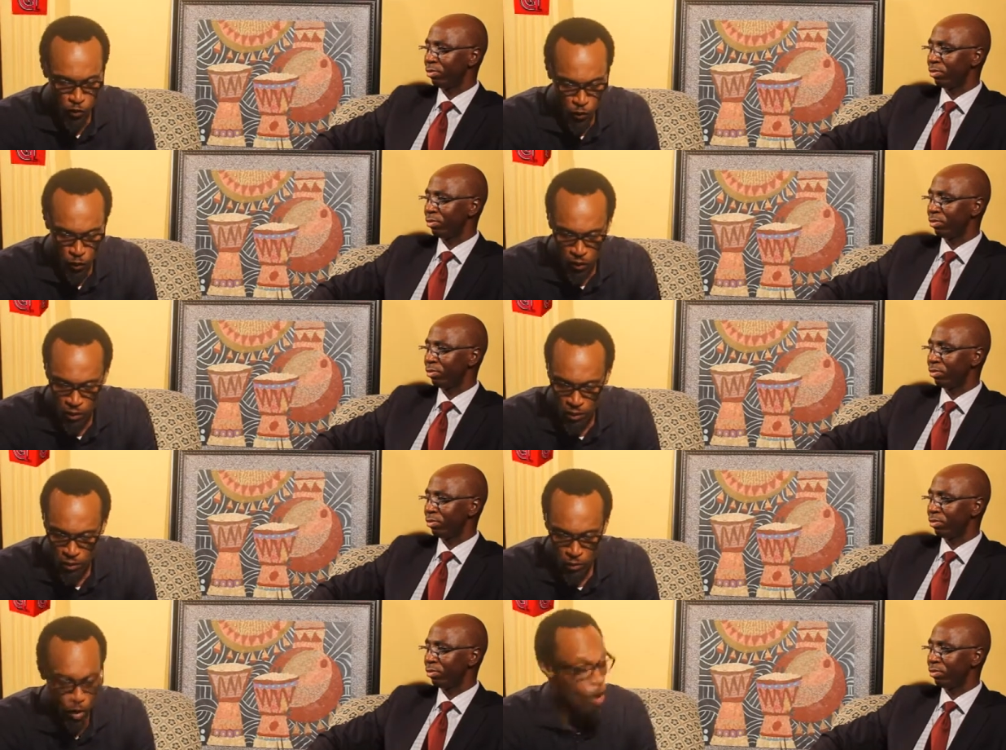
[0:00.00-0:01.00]
Speaker 1: for,
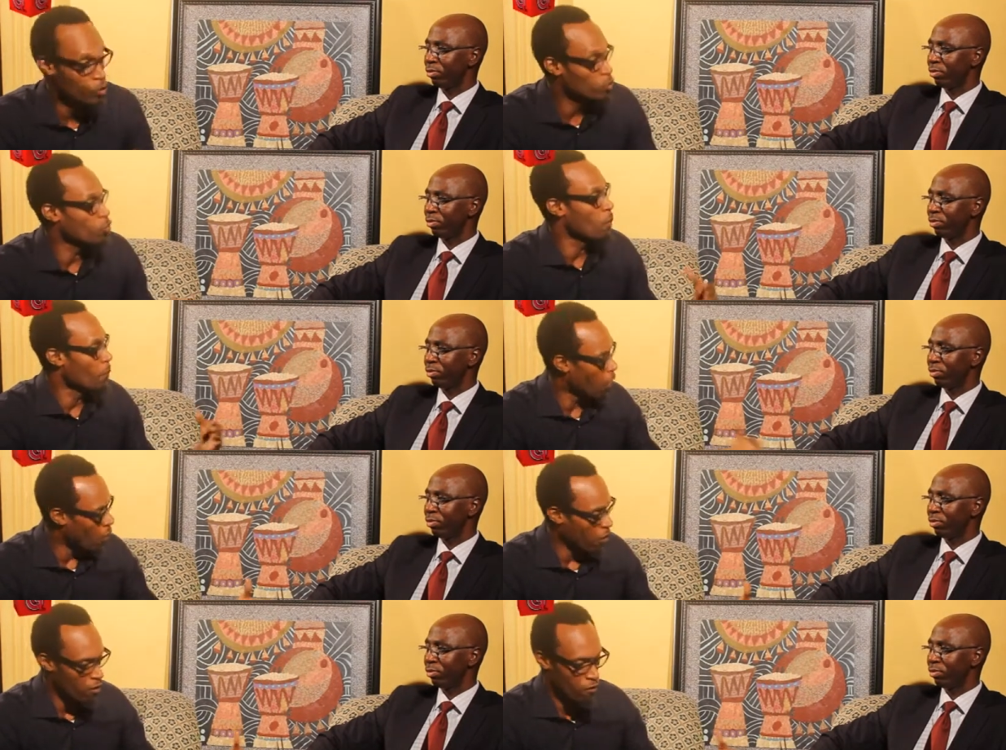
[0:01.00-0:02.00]
or to do
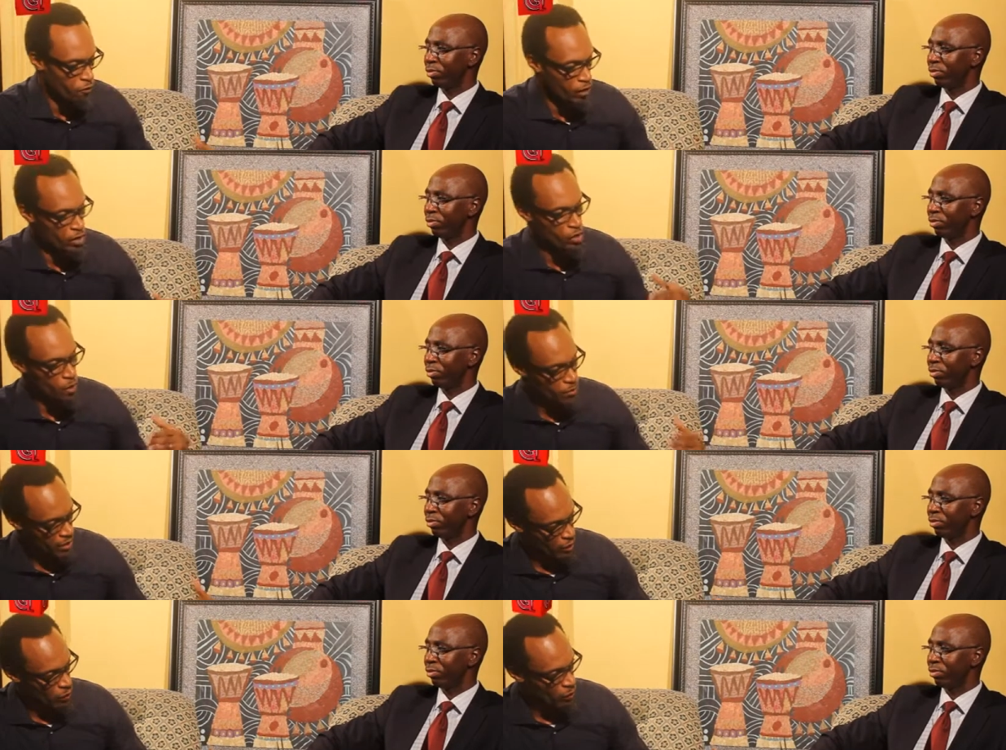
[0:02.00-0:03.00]
more for the
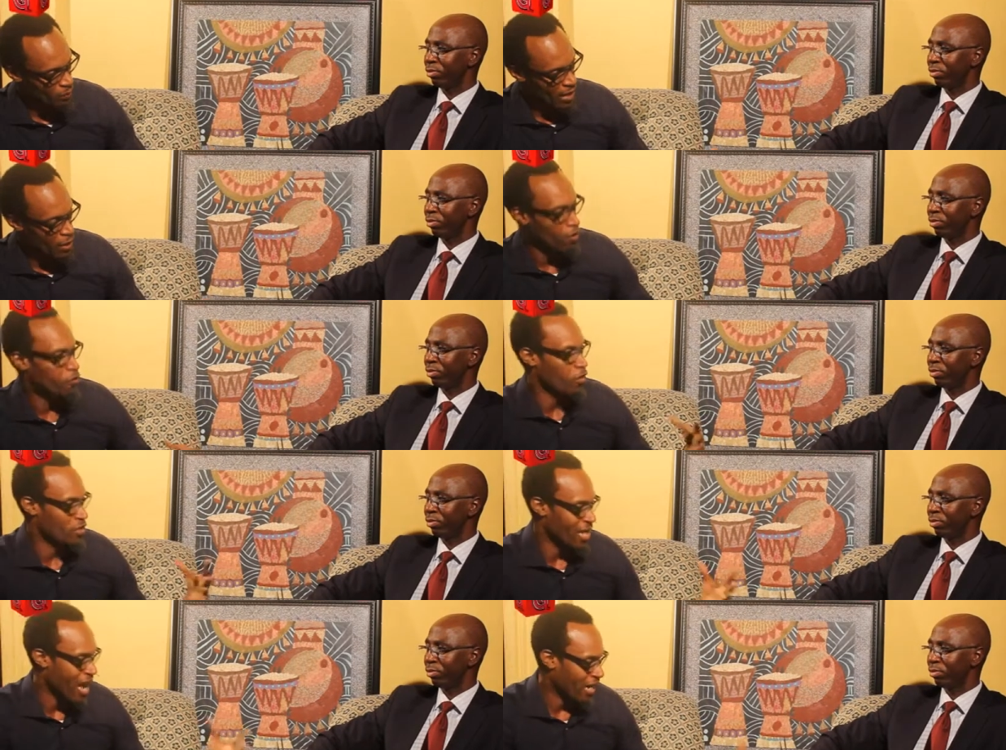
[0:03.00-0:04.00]
sub-sector and, of
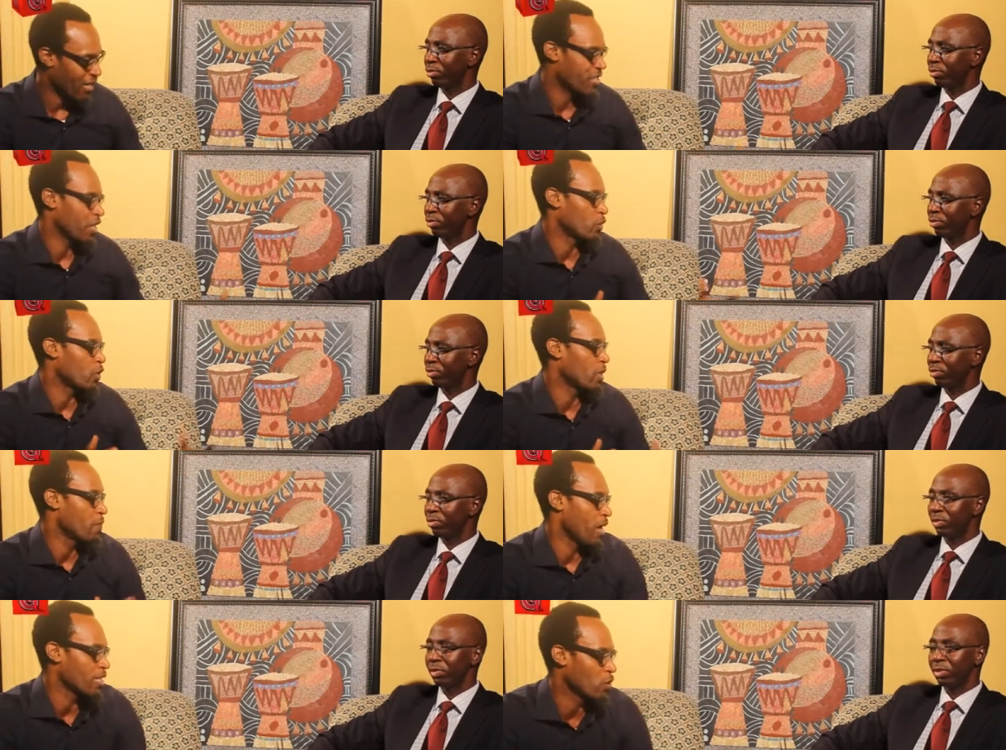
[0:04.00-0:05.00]
course, agri sector in
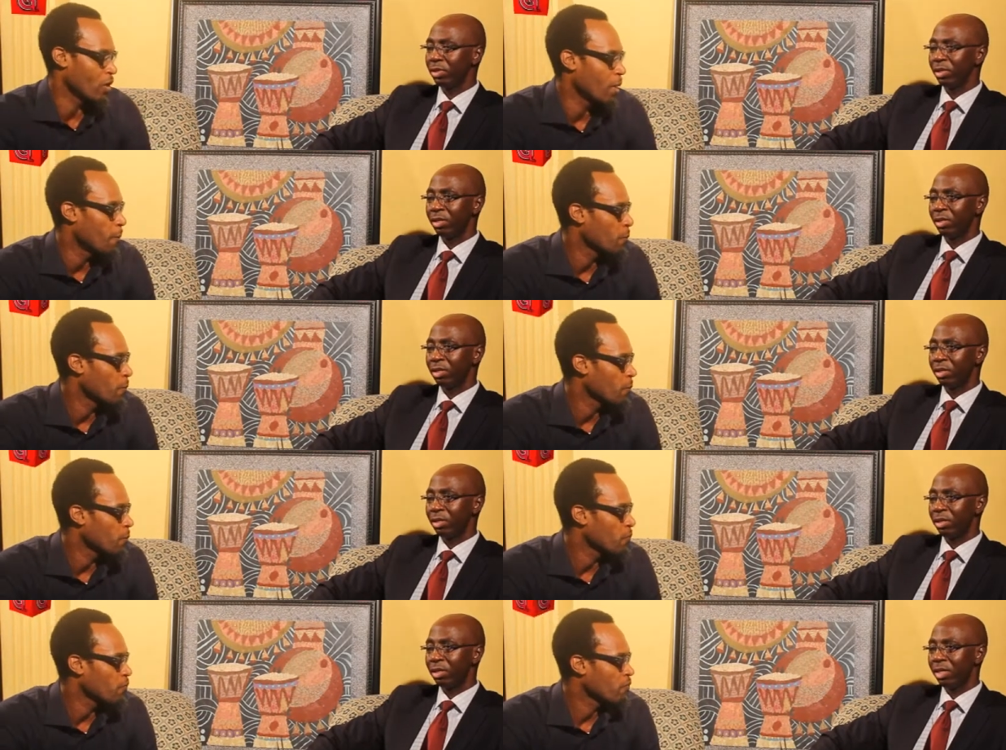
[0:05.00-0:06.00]
particular?
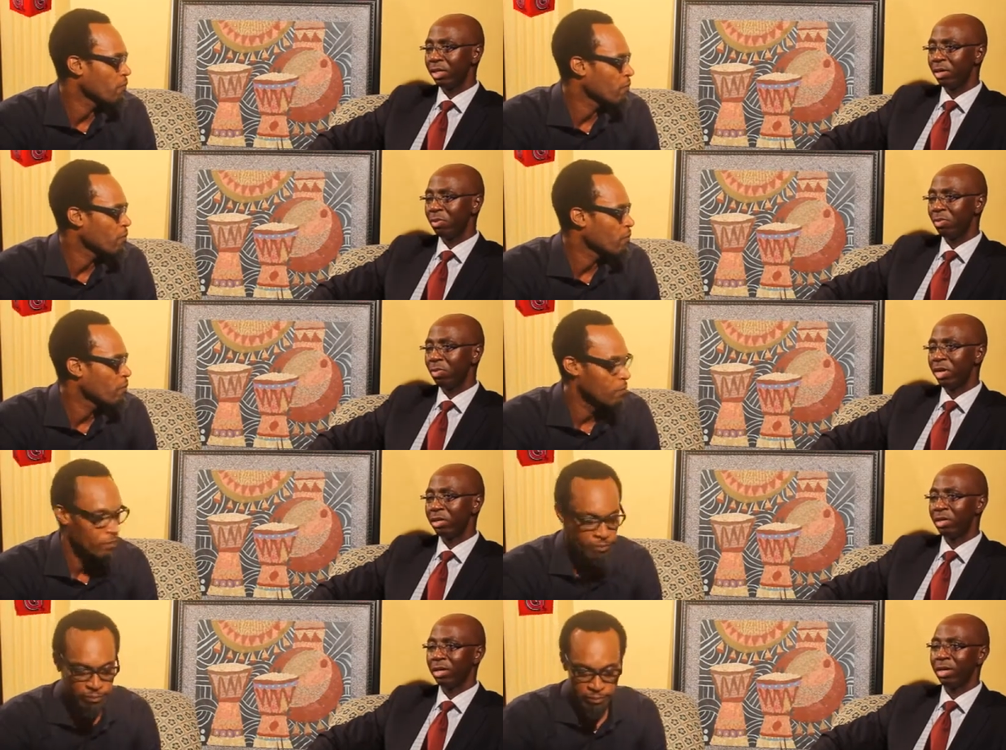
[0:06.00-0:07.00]
Speaker 2: Uh,
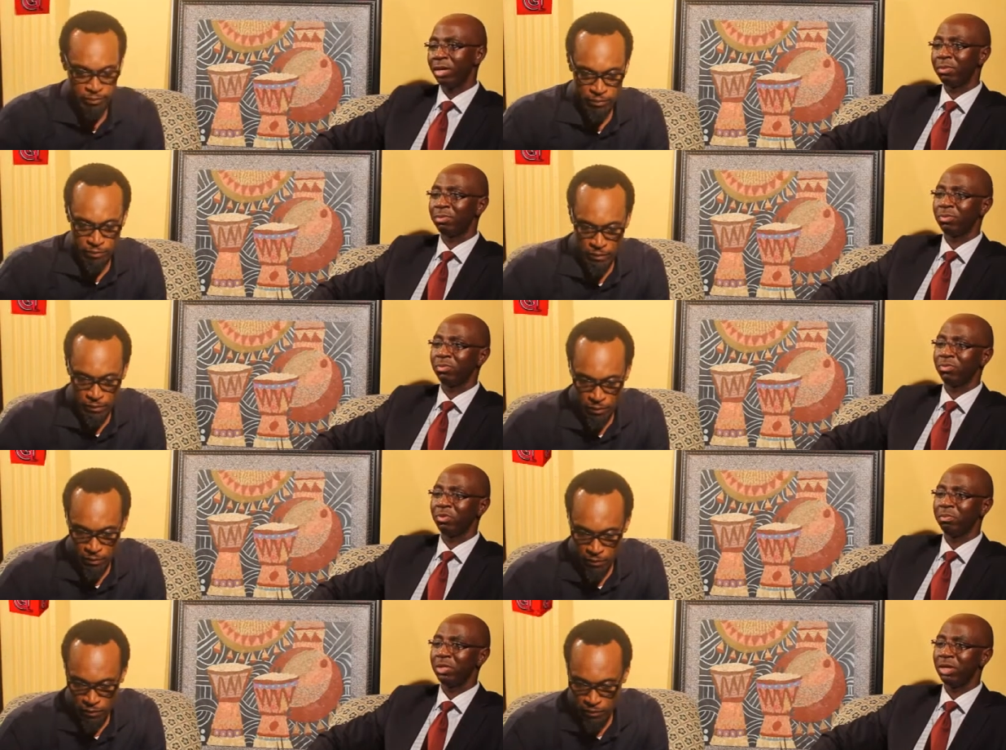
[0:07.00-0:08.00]
well, um,
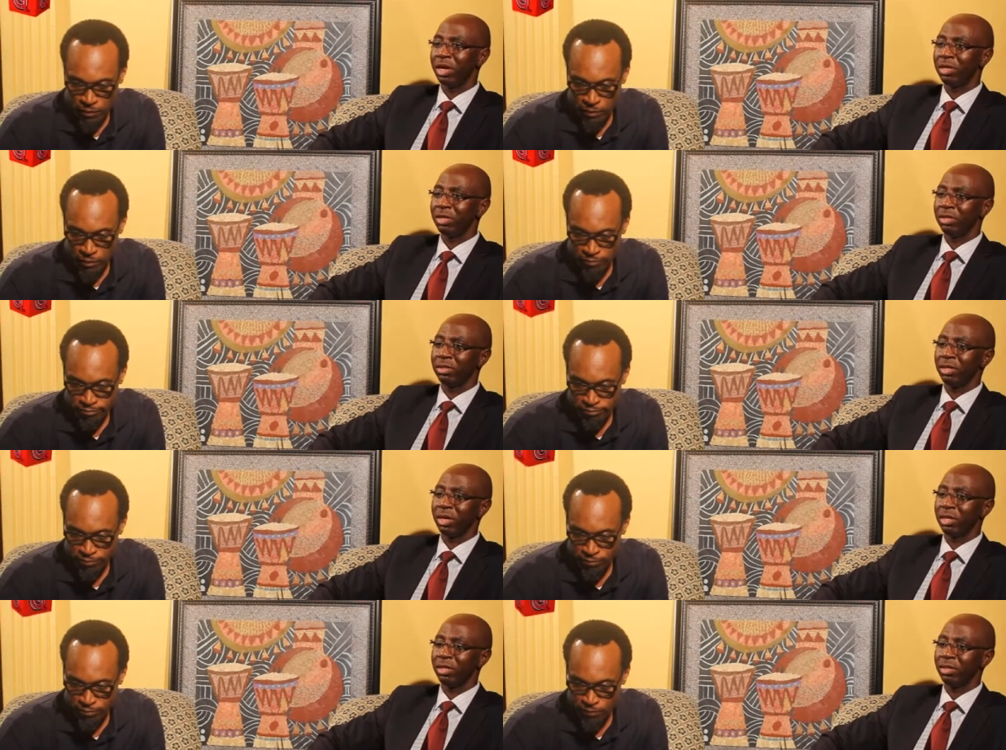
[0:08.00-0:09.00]
for me,
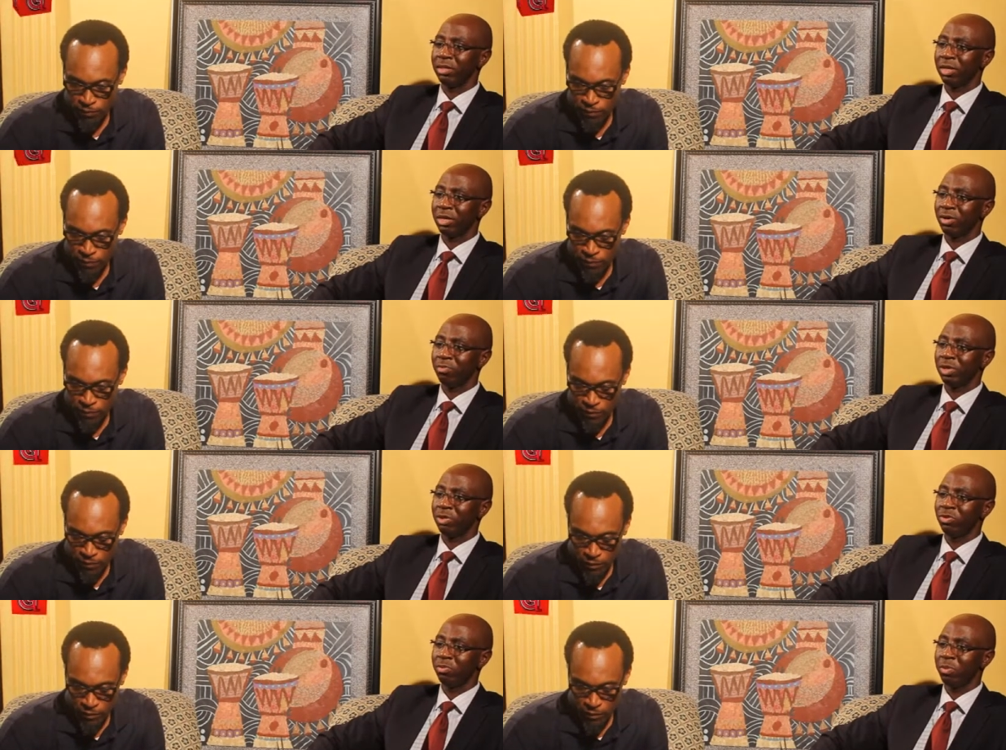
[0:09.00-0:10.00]
I, I think uh, government
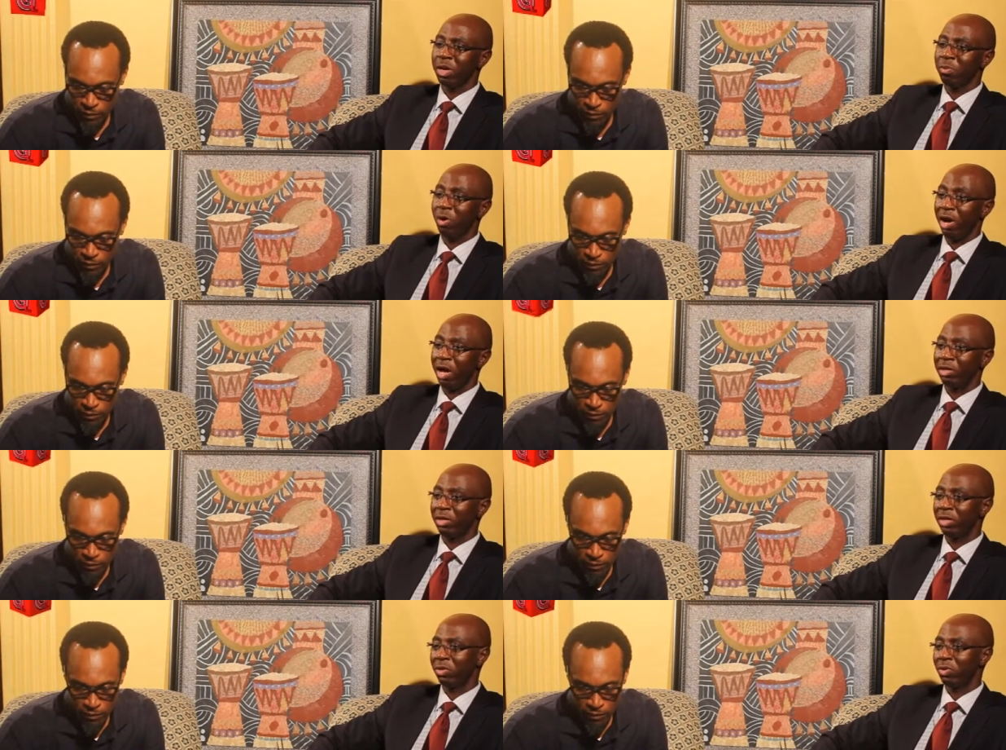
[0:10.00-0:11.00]
should pay more
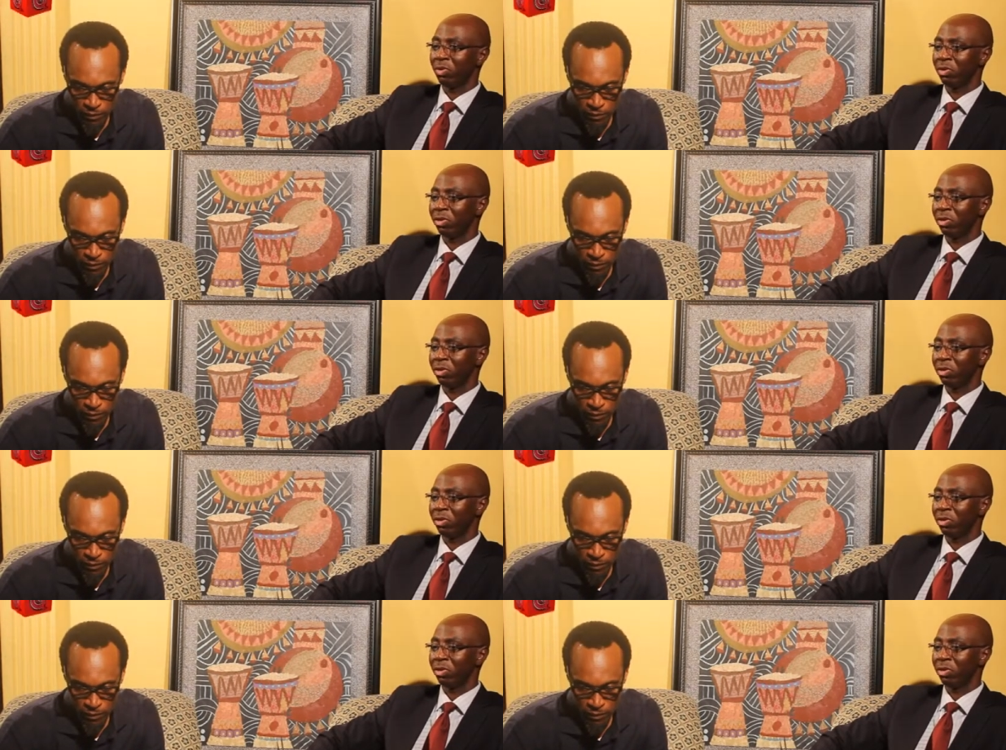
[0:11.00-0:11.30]
attention